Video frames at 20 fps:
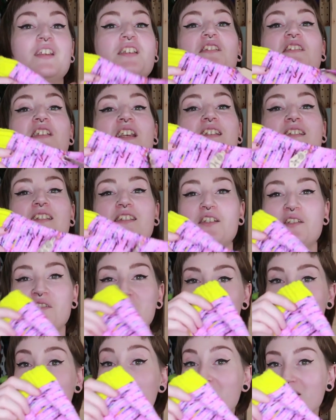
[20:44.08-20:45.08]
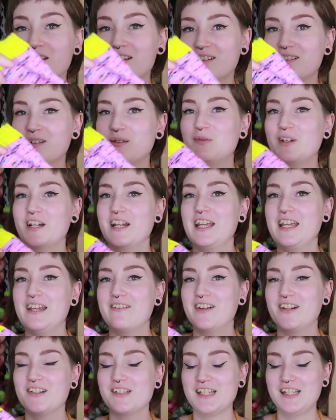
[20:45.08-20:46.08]
sister sock, when I
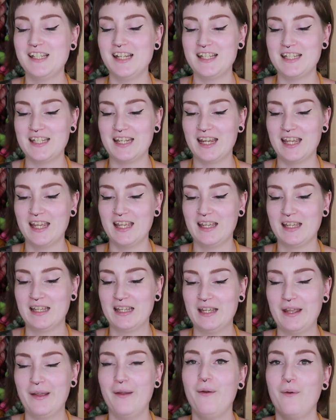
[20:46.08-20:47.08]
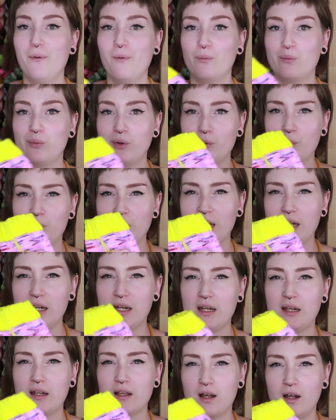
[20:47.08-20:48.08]
get around to knitting it, will
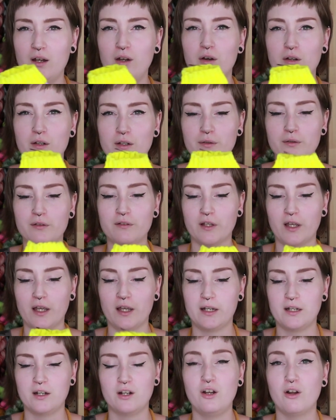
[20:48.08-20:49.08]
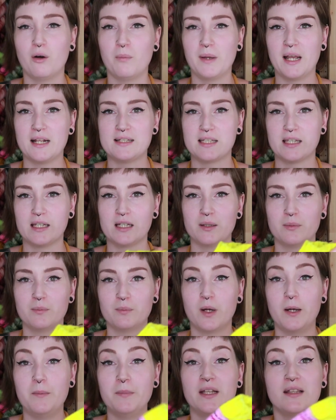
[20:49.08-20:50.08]
be a lot looser and a lot better.
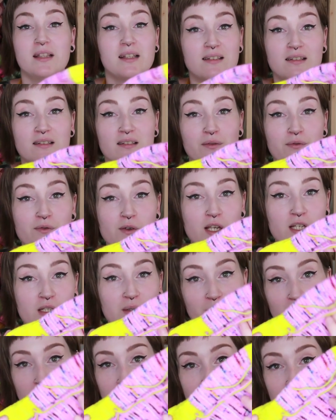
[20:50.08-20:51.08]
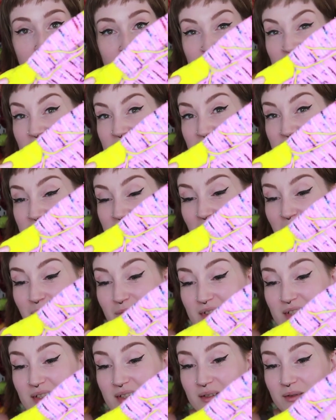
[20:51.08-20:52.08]
But I mean, this is the first one, first
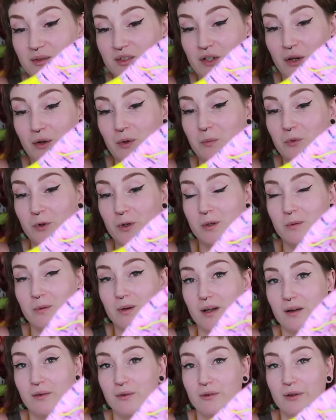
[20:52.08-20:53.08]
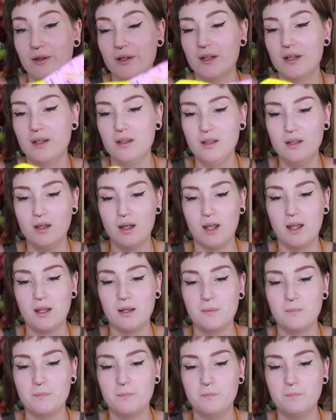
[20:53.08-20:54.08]
attempt. It's going pretty well.
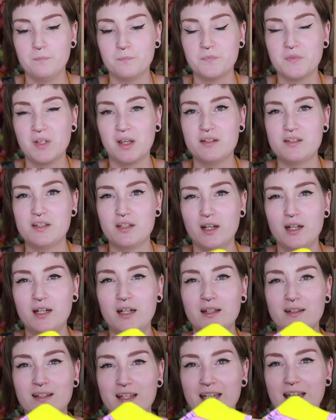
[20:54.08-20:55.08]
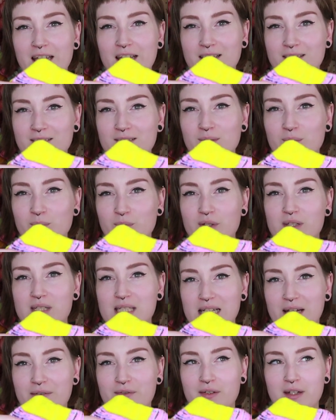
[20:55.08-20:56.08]
Turning the heel
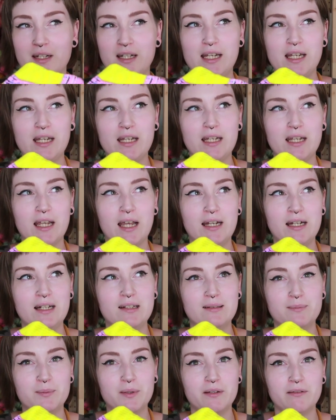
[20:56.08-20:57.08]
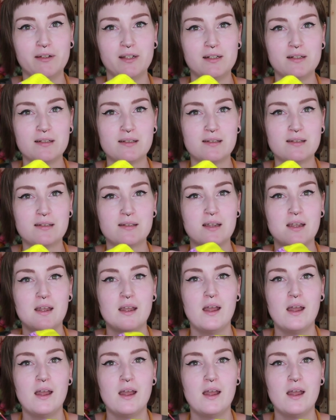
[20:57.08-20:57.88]
was definitely an experience.